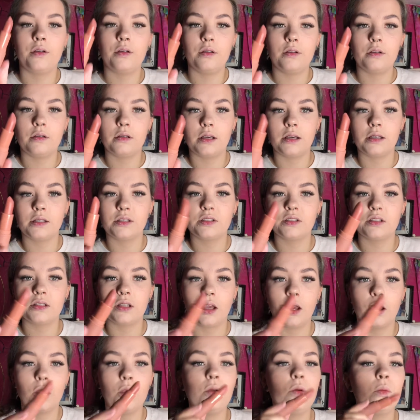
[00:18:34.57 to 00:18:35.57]
like
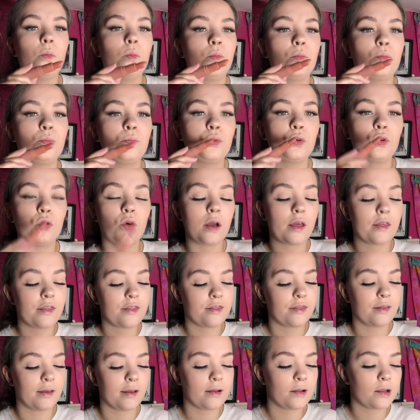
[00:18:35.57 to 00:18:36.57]
so. But I
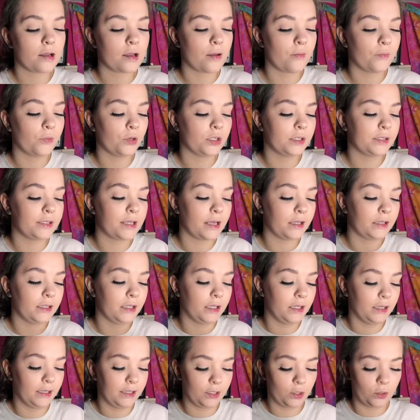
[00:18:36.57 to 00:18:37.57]
think I'm going to take the
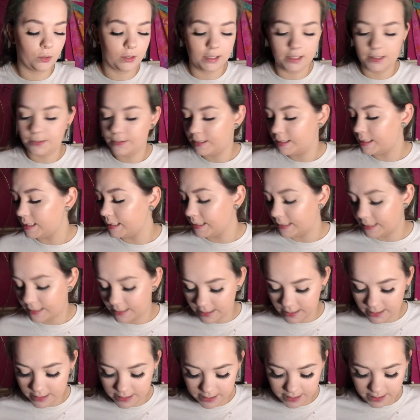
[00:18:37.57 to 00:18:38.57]
liquid lipsticks
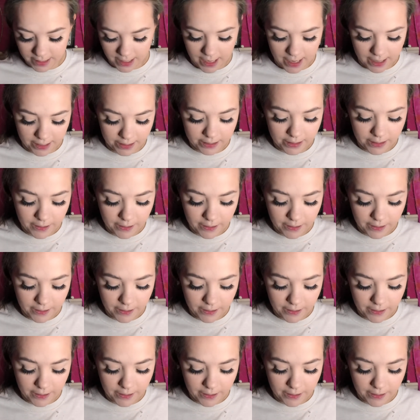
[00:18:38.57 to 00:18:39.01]
today